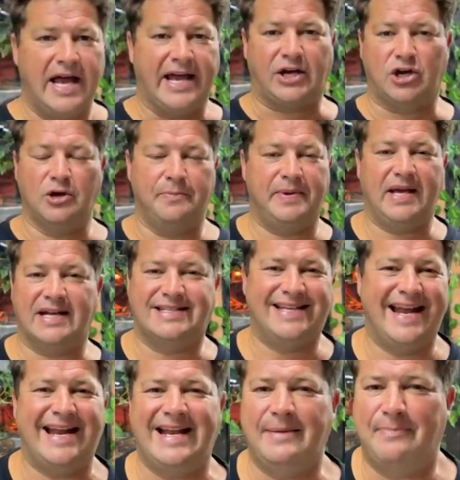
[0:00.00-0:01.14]
It could be a
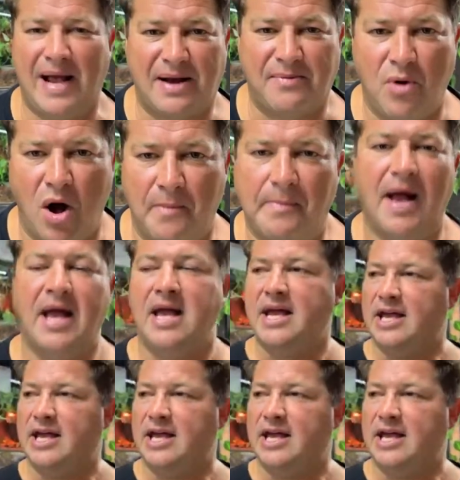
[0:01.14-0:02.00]
deadly black mamba.